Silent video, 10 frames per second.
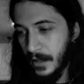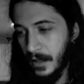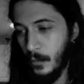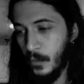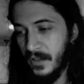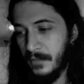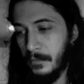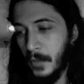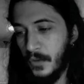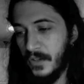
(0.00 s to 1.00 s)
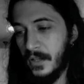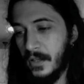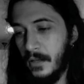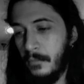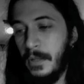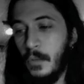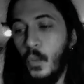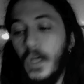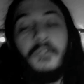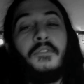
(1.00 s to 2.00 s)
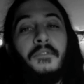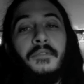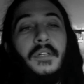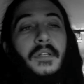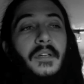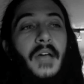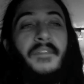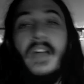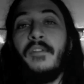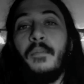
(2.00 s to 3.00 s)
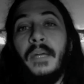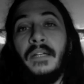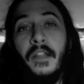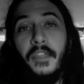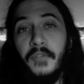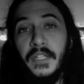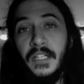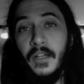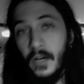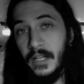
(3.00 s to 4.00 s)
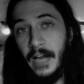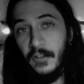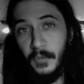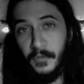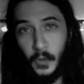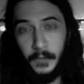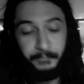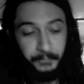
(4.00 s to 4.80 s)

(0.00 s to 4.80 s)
It was the most bewildered I've ever been in a 3D haunted house before.